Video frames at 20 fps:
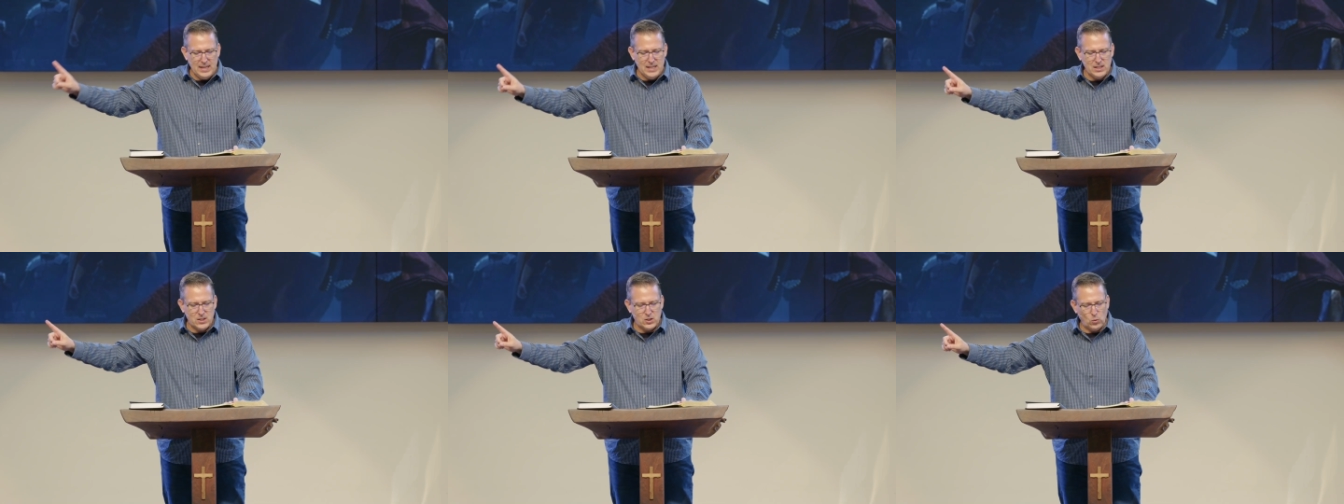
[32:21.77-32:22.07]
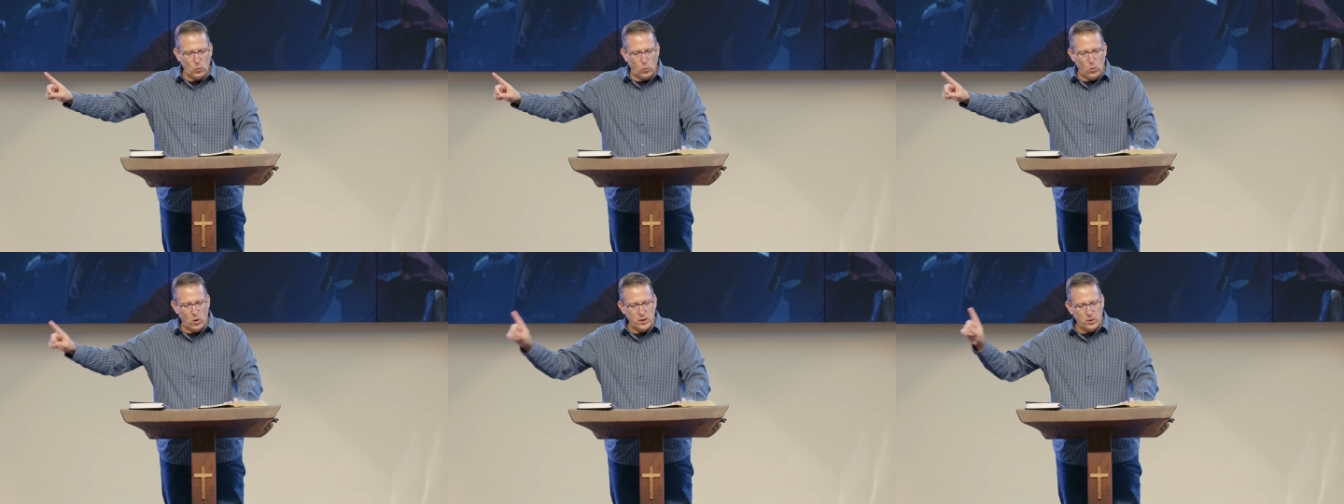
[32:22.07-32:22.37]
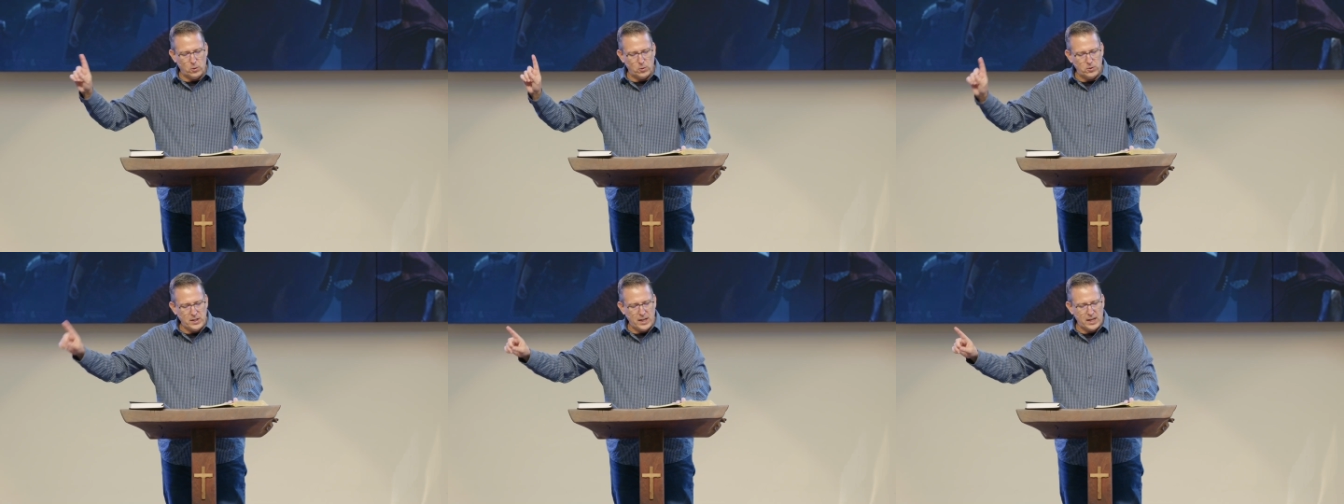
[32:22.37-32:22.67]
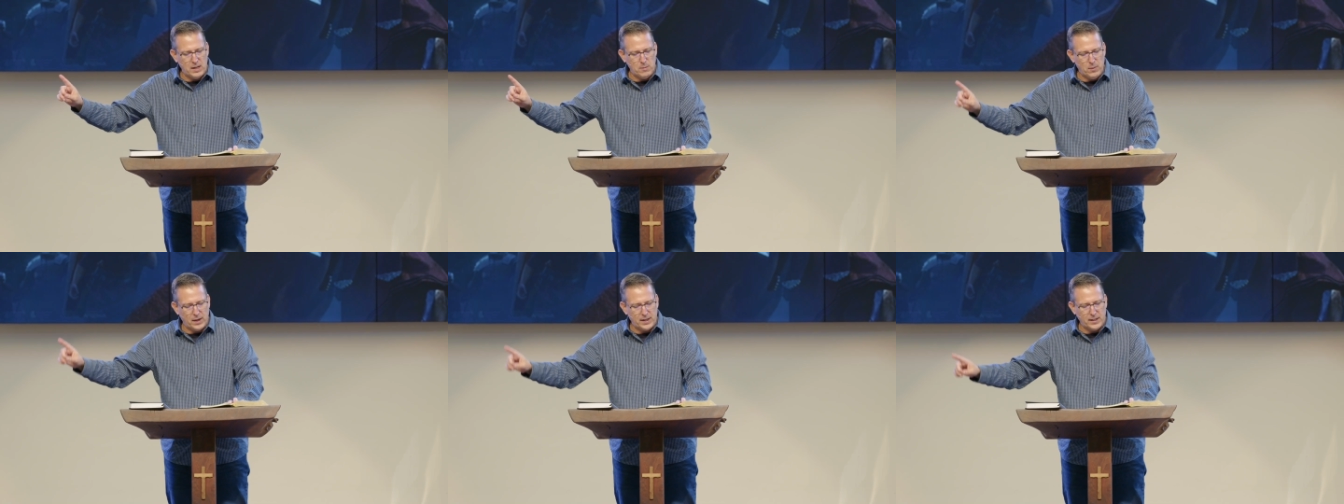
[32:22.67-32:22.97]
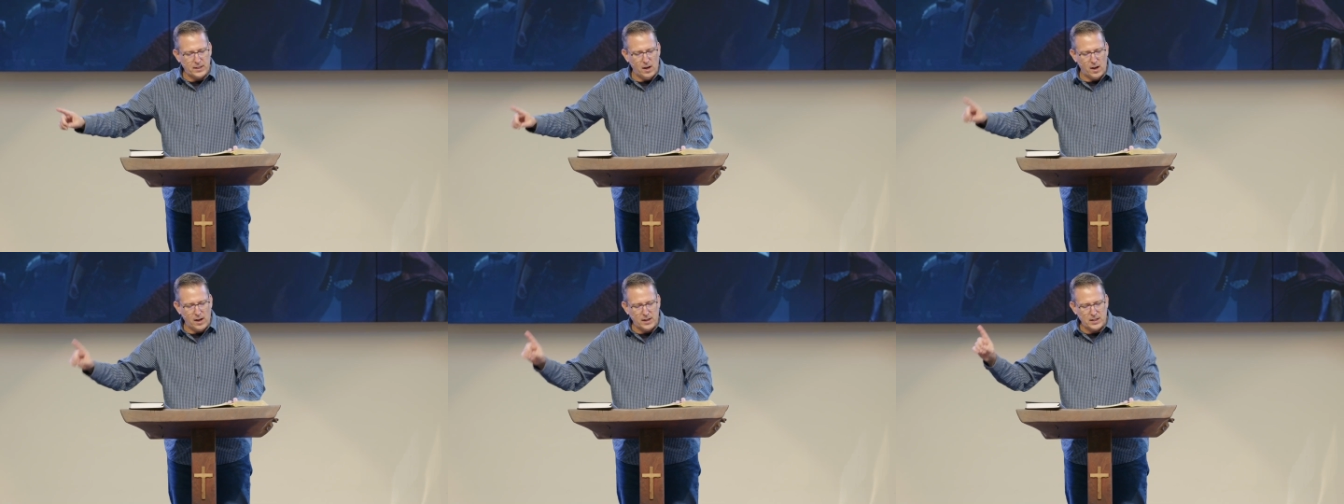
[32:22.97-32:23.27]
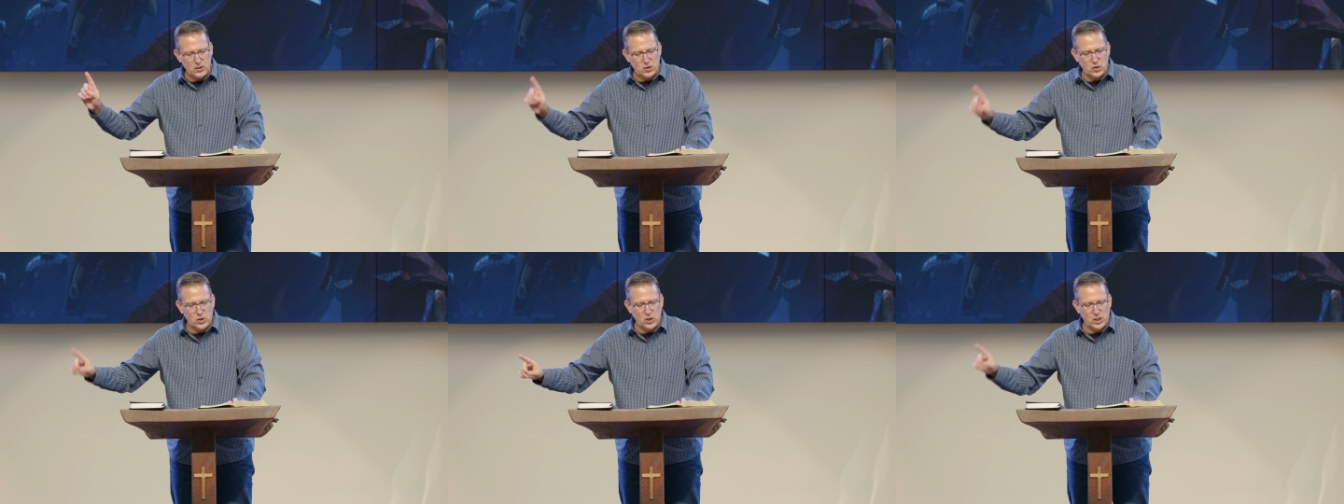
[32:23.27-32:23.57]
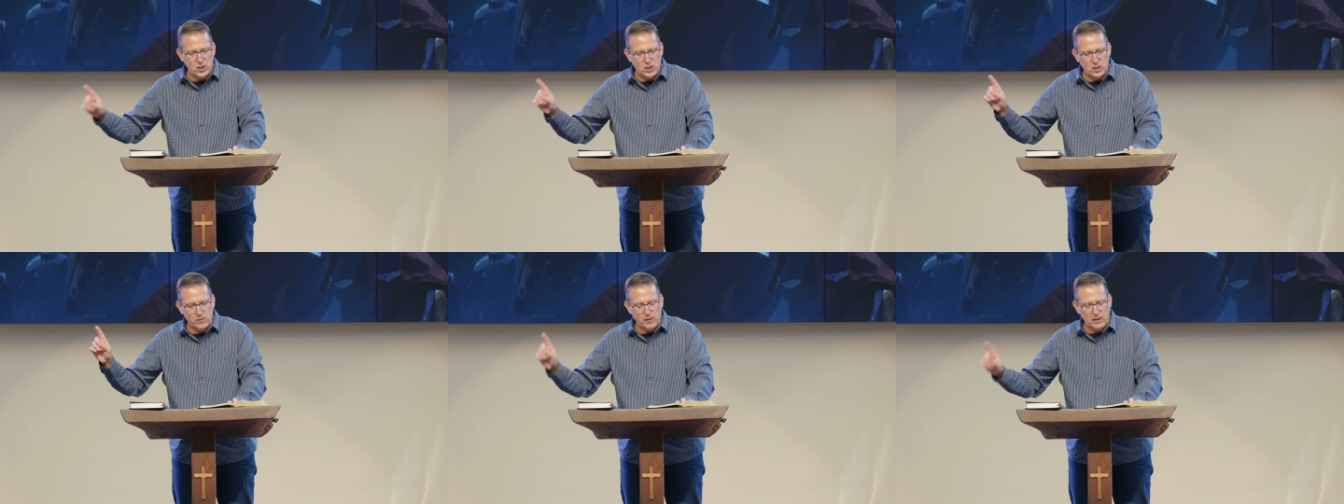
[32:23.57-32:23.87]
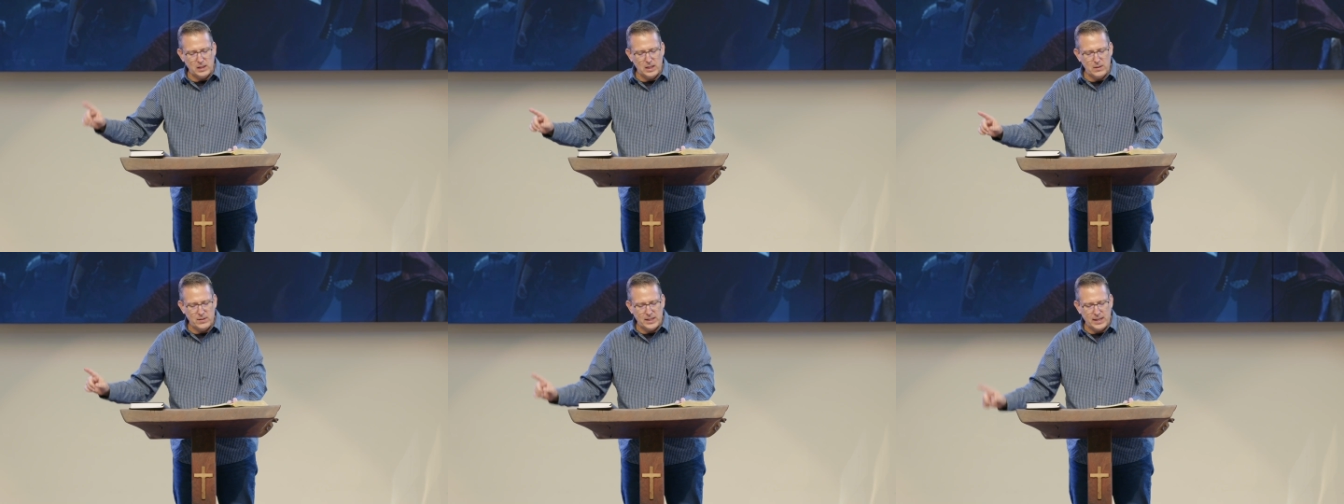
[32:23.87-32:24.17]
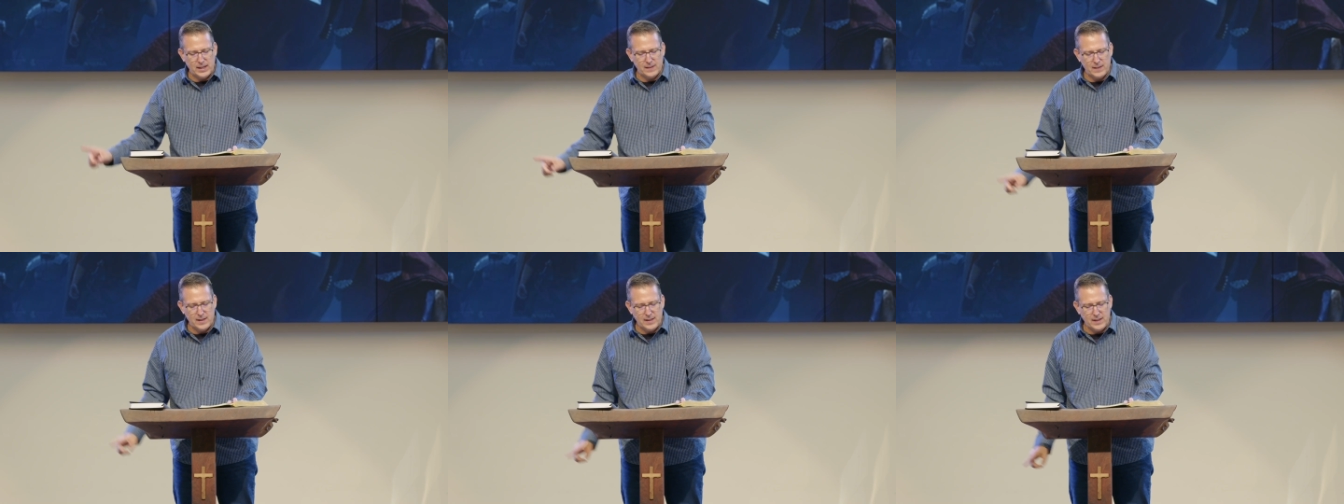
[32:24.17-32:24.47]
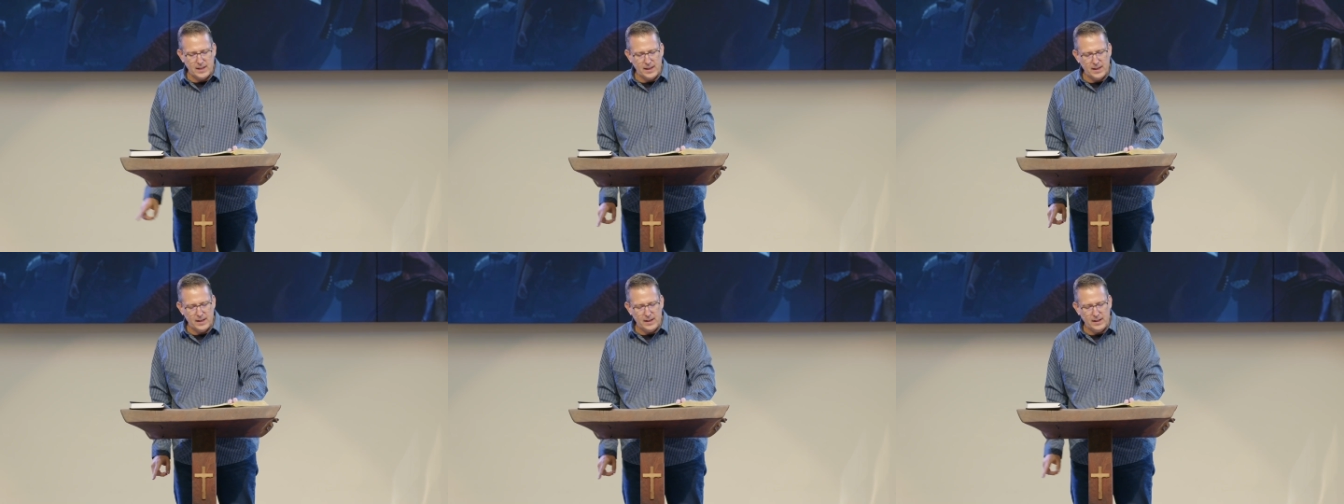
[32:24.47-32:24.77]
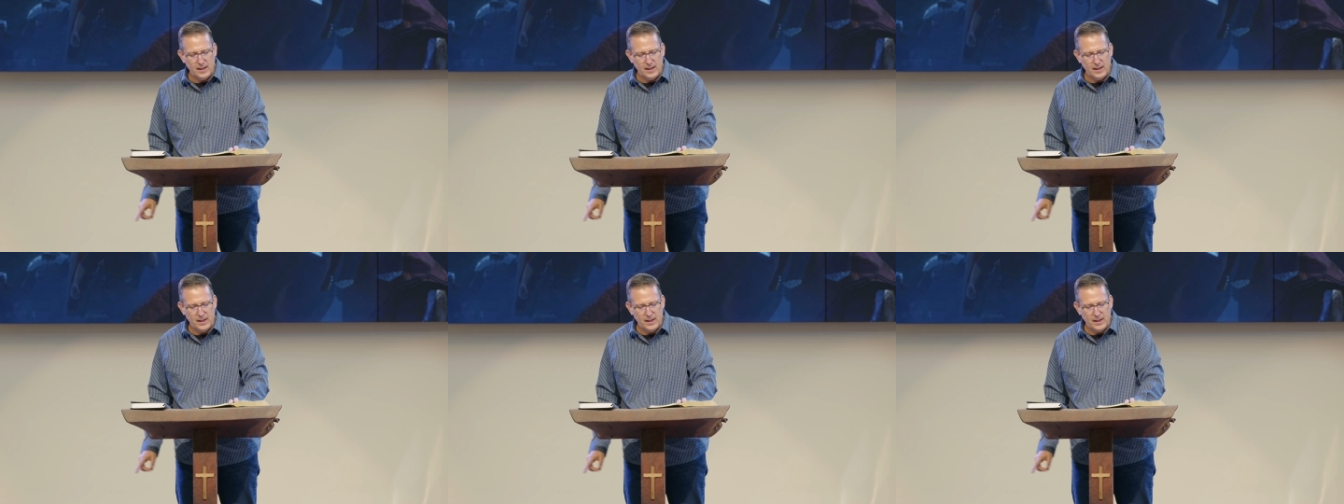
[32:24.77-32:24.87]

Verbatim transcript: is the one ordained by God as judge of the living and the dead.